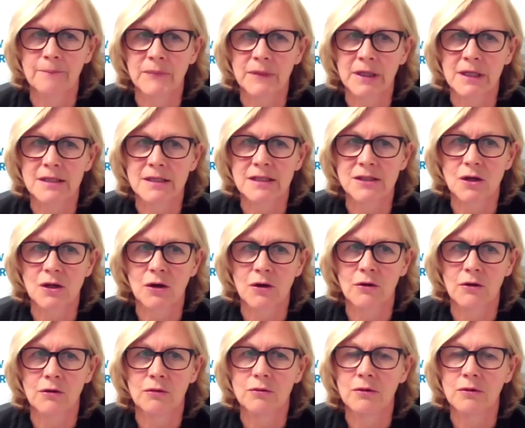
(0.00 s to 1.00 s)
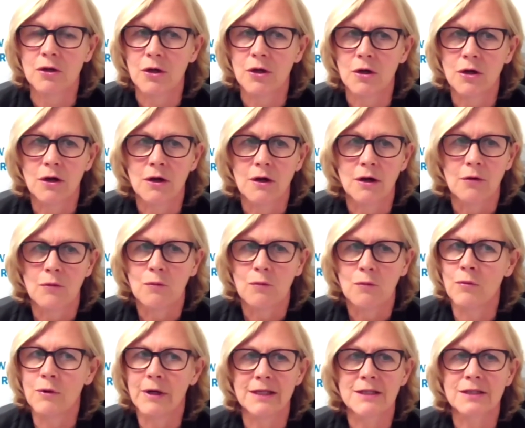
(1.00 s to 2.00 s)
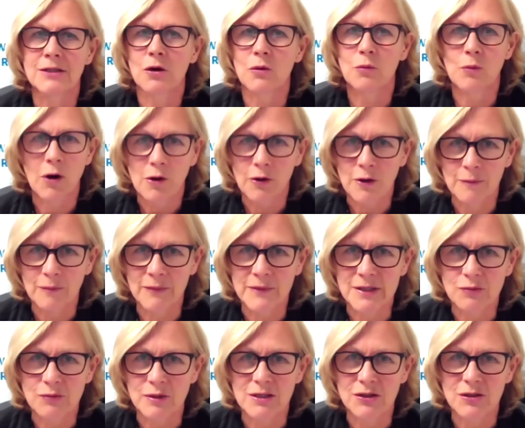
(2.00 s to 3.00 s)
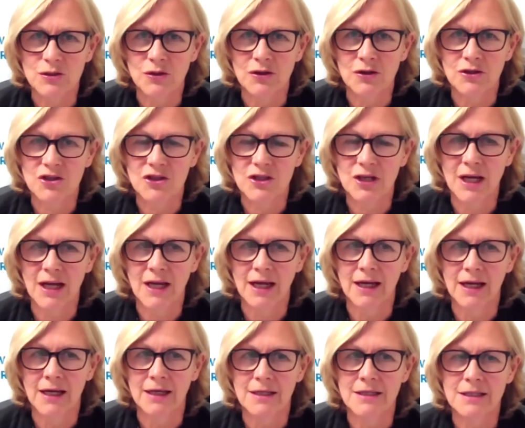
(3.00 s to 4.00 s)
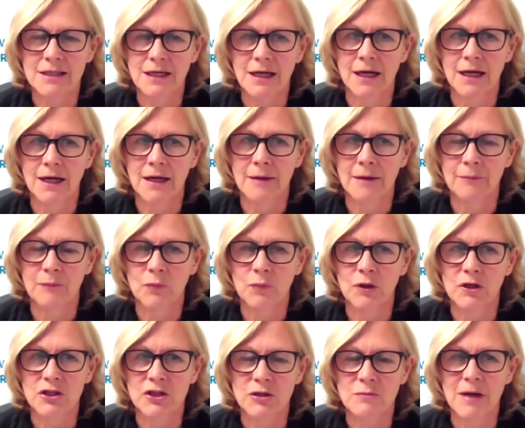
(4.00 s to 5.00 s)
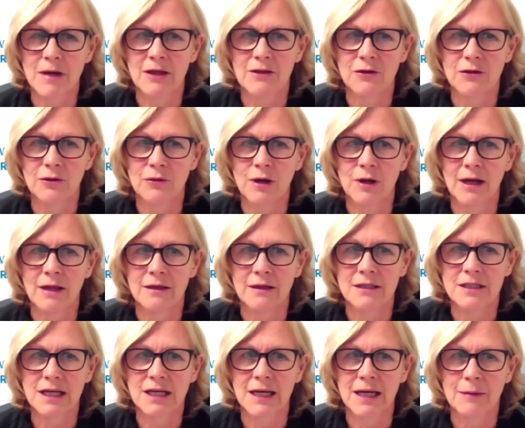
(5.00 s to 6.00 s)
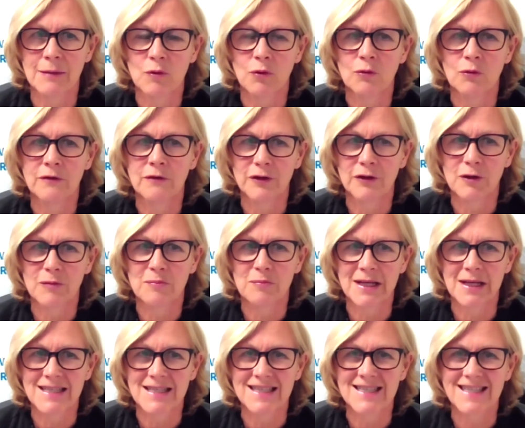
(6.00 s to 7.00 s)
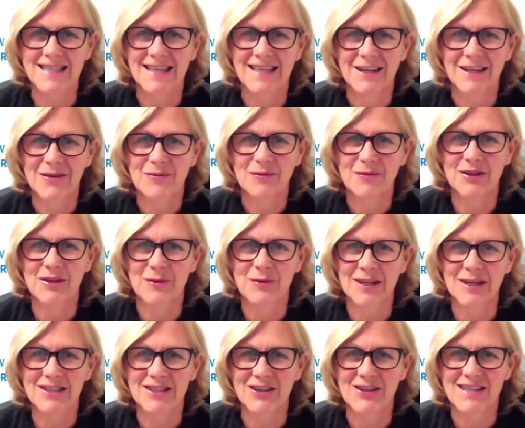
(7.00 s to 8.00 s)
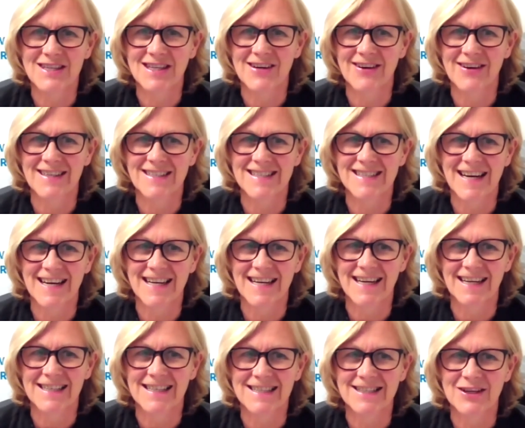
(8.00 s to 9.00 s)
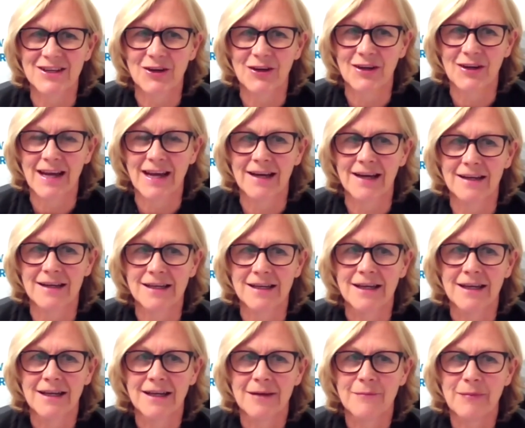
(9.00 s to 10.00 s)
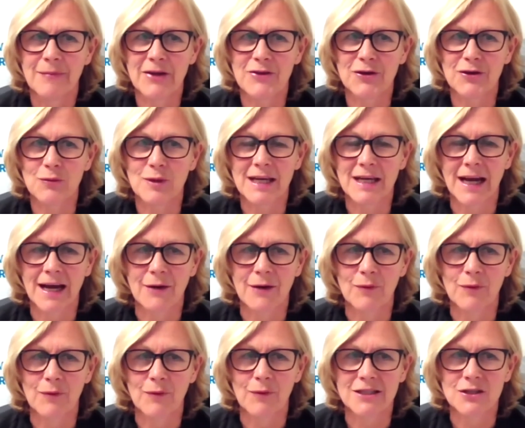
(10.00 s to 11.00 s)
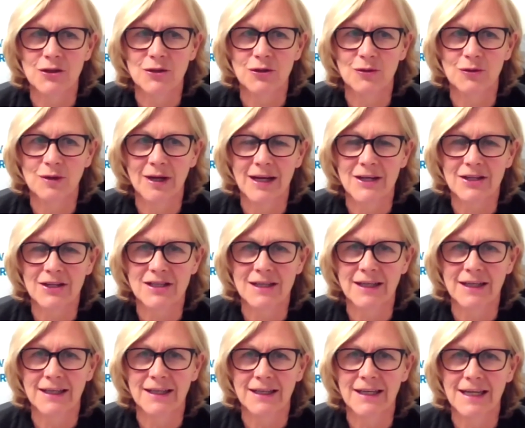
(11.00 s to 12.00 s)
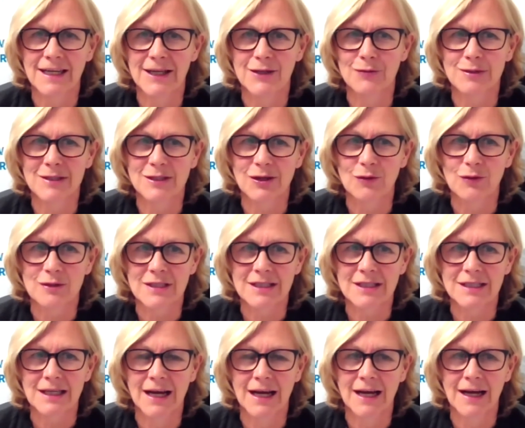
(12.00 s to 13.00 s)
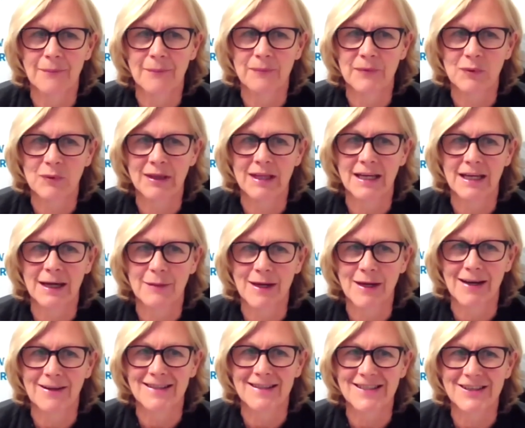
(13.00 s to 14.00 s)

So we so welcome this research and wish Matthew and the team all the very best with the research they're undertaking. So, and Matthew, we can't wait to actually hear the results when they come out.